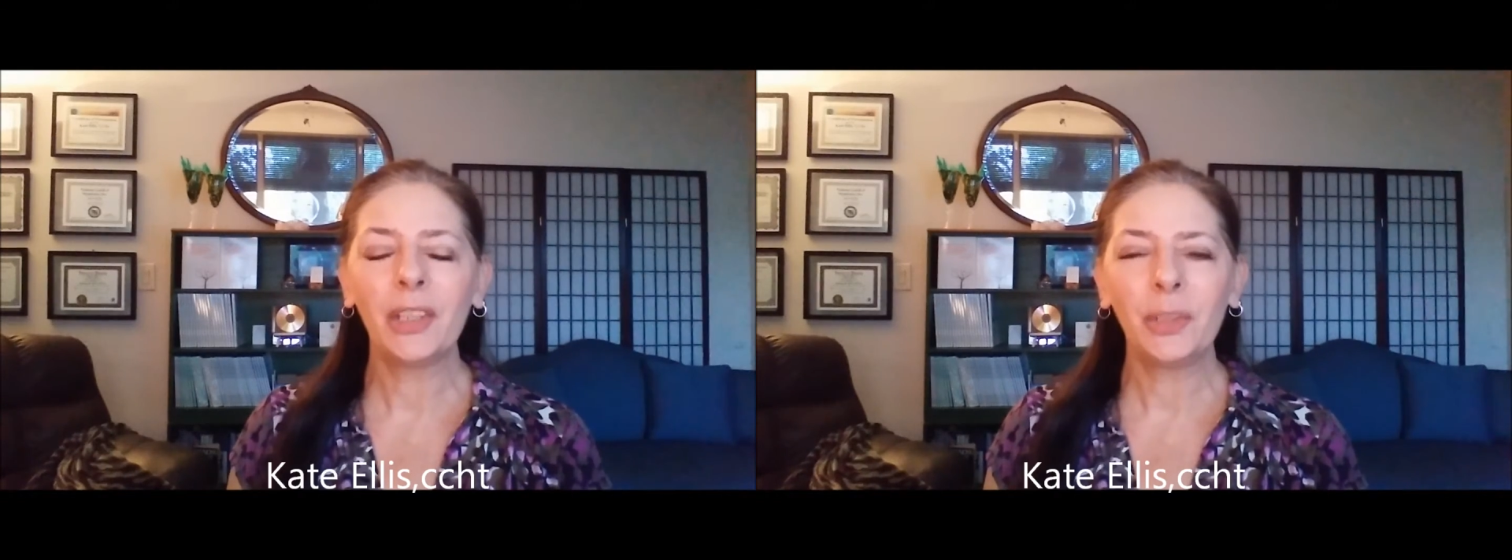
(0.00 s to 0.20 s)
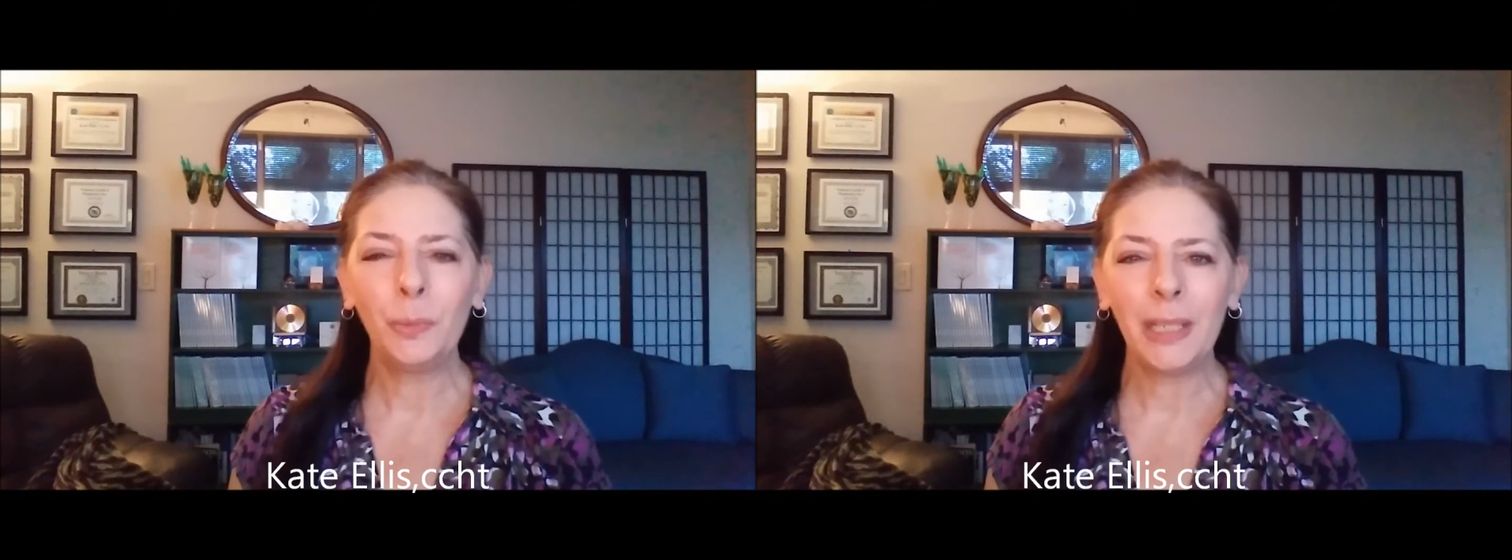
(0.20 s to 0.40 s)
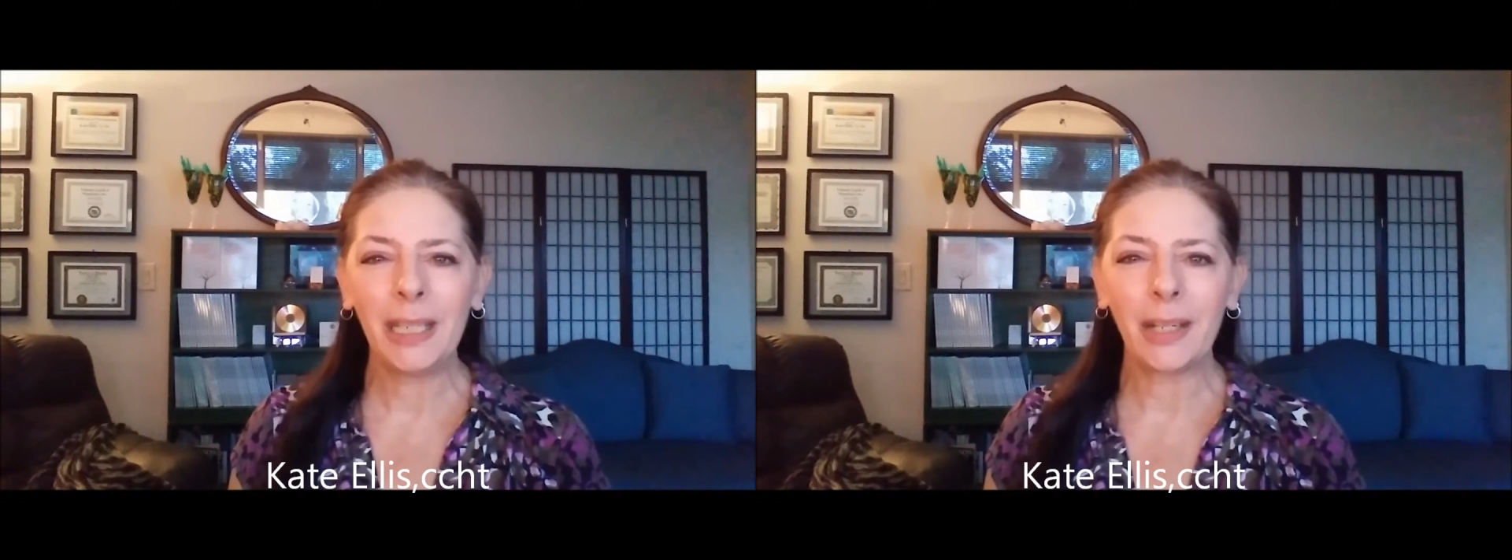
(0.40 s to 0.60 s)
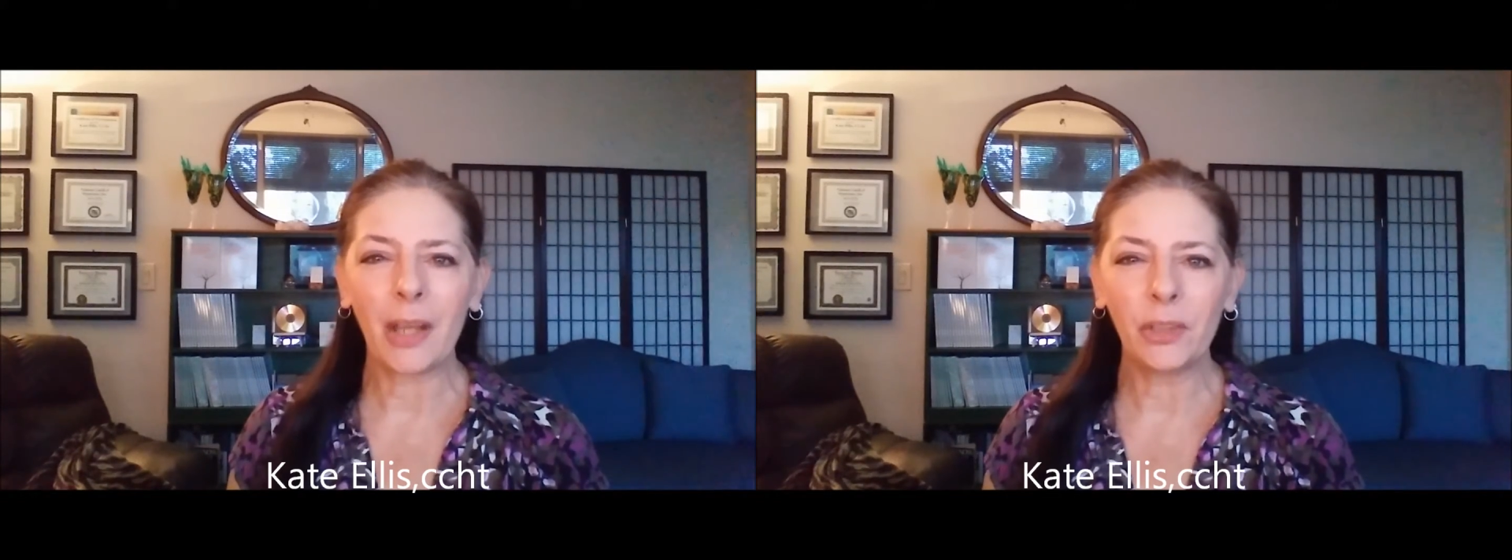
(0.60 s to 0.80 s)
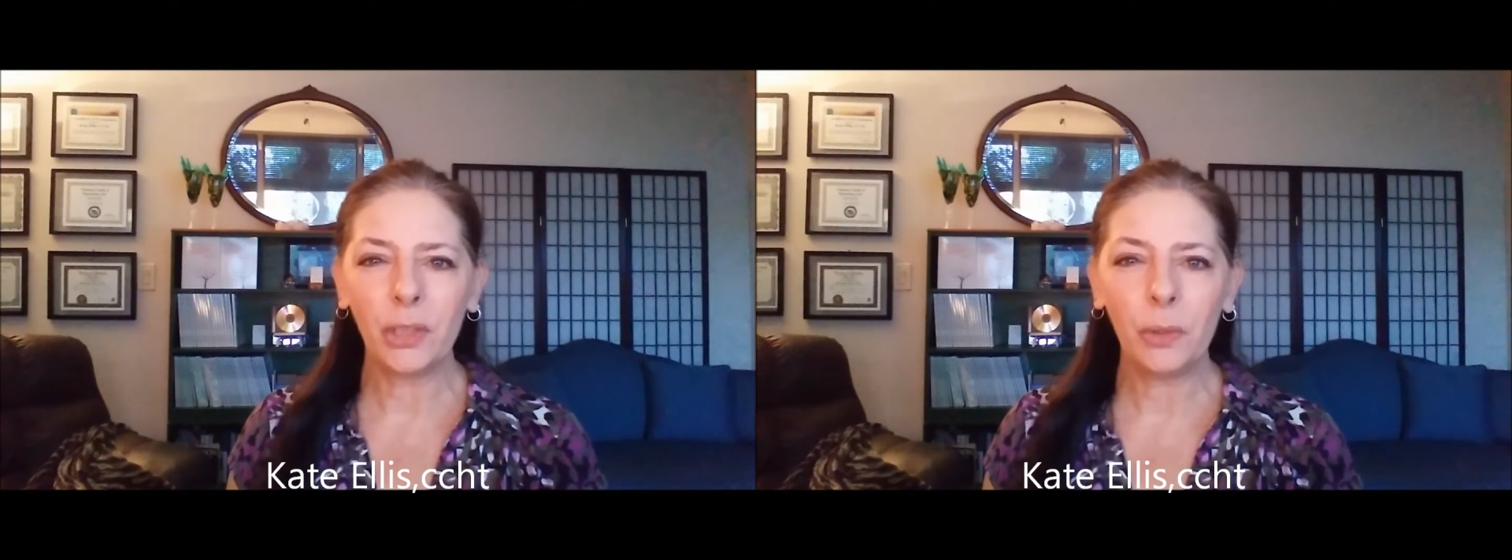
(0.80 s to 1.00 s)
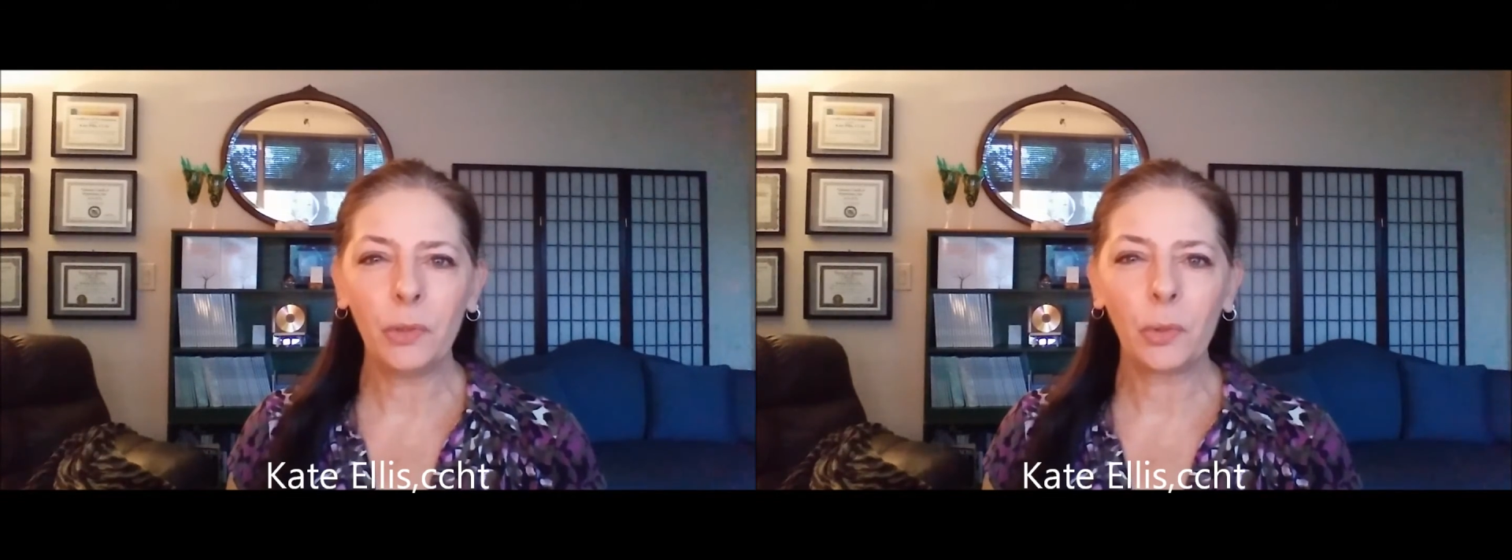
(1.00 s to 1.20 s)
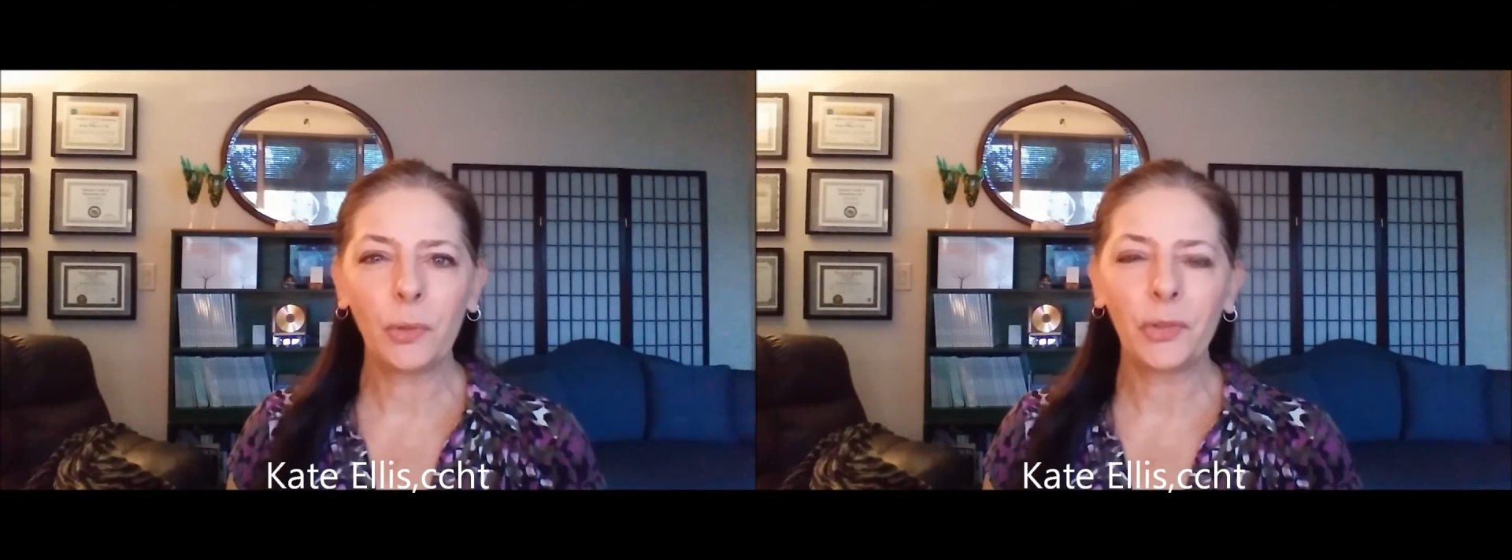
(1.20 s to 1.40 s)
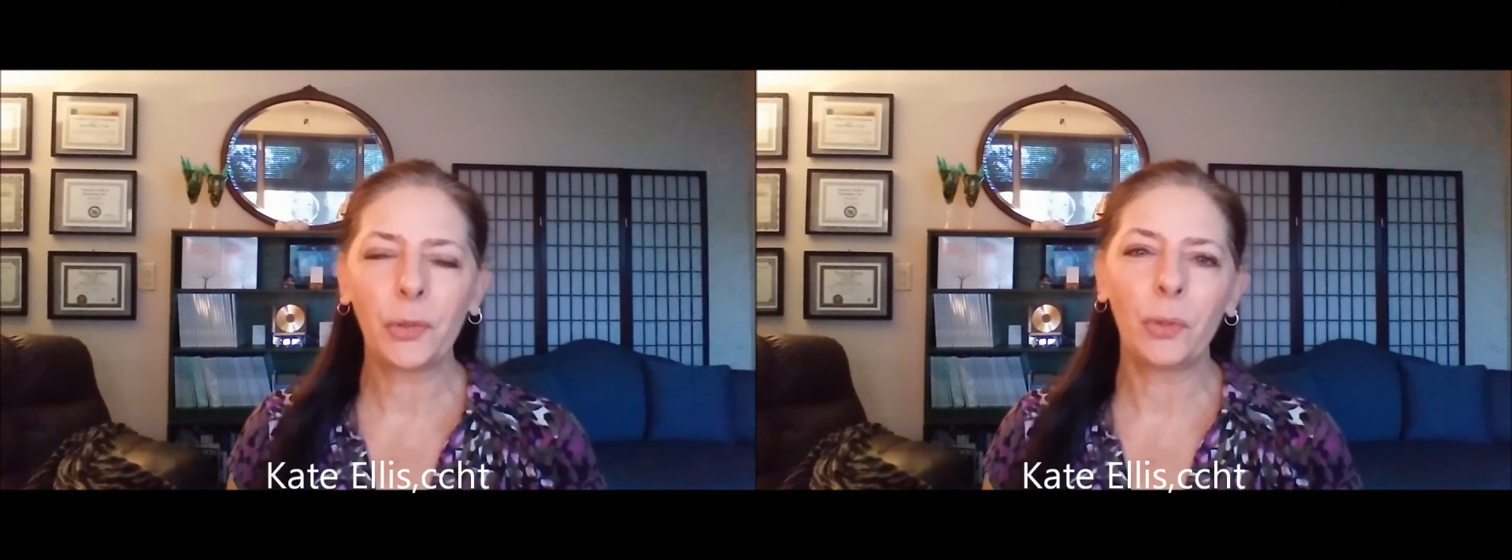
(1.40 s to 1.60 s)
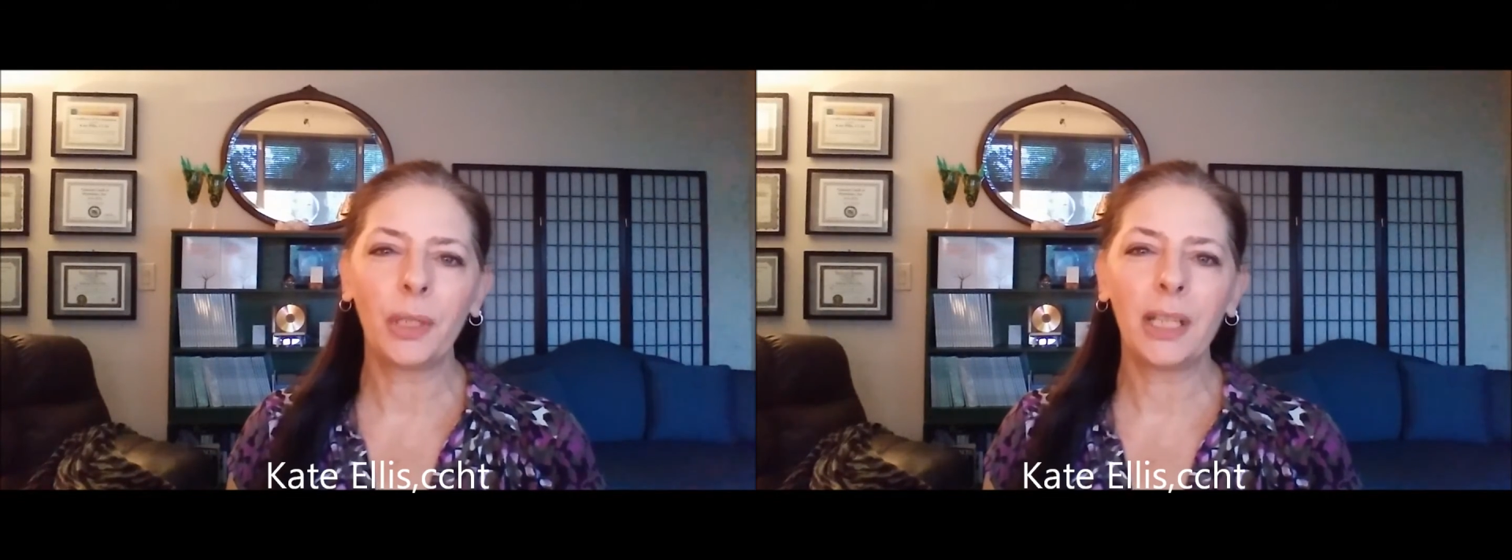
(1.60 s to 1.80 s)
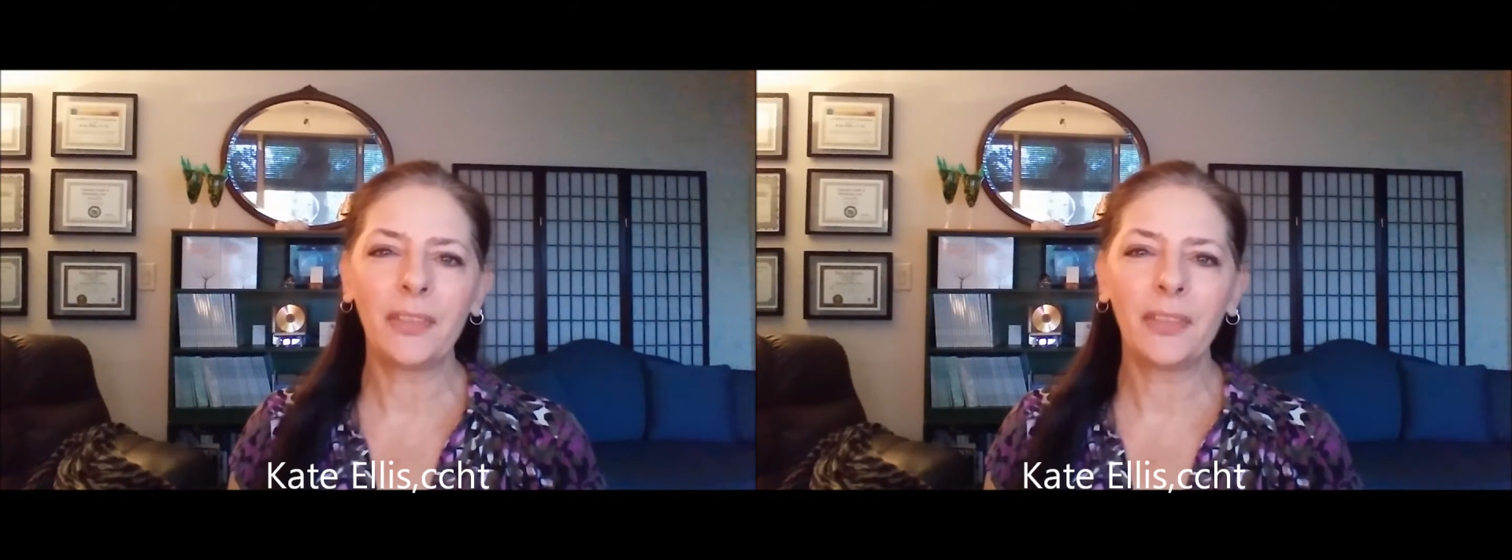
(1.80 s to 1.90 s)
unique and unusual story